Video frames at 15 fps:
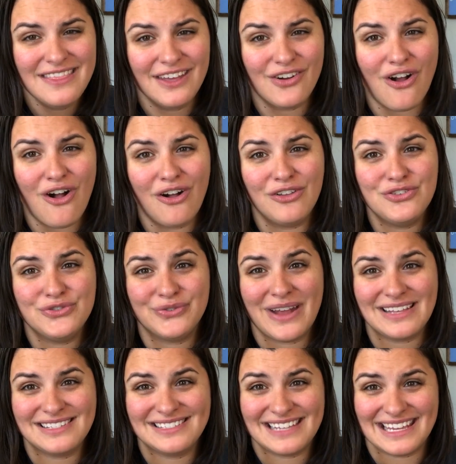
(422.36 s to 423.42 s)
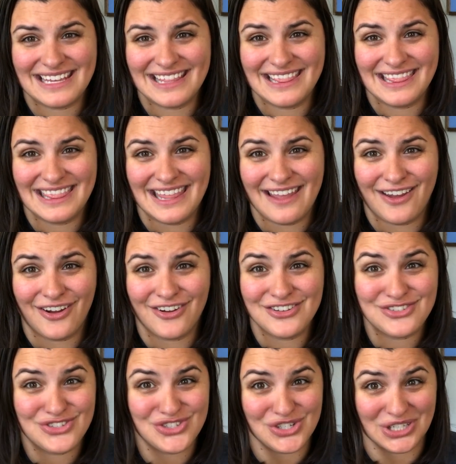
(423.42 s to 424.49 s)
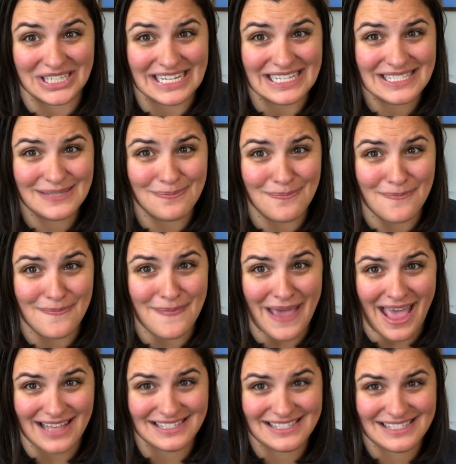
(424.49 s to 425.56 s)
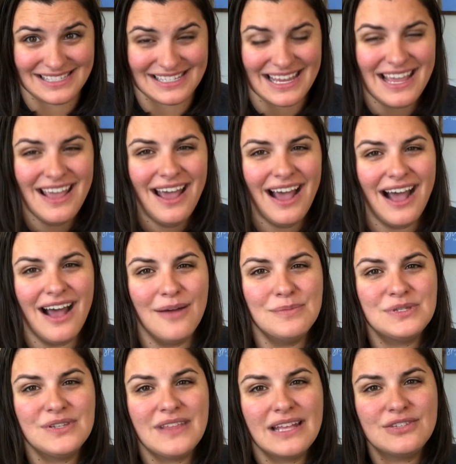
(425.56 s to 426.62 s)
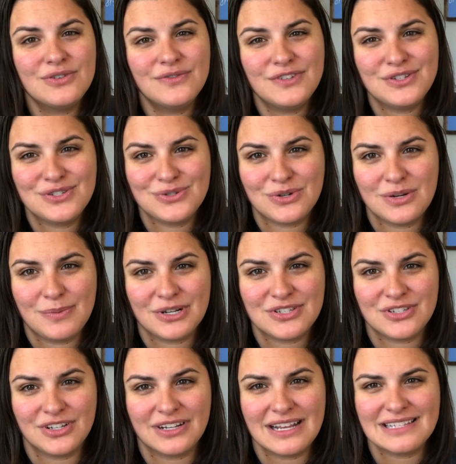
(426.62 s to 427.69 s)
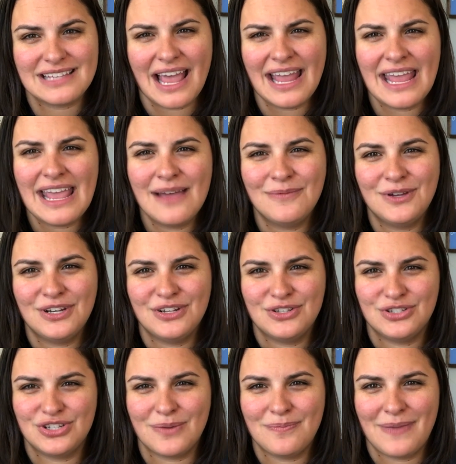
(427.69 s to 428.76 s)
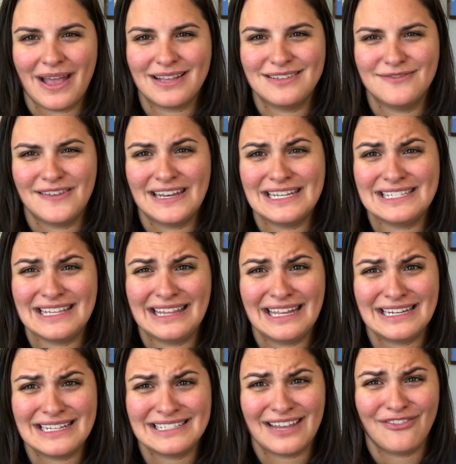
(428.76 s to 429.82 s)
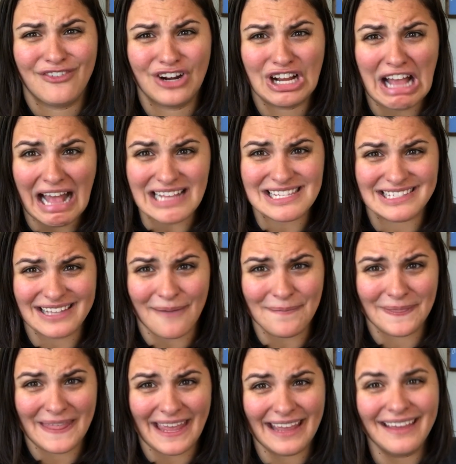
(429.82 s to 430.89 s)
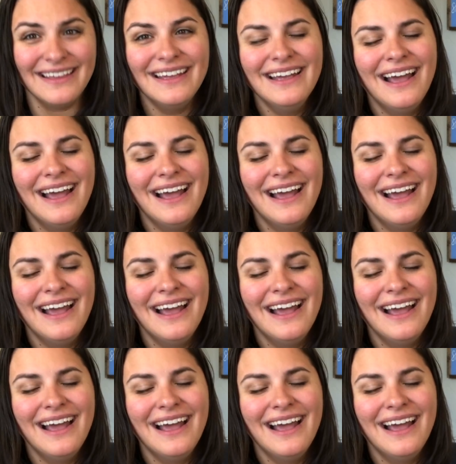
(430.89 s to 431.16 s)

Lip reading: They're all dressed in their circus best. So that's over Storybook Circus. I am going to jump back to Fantasyland because I forgot something.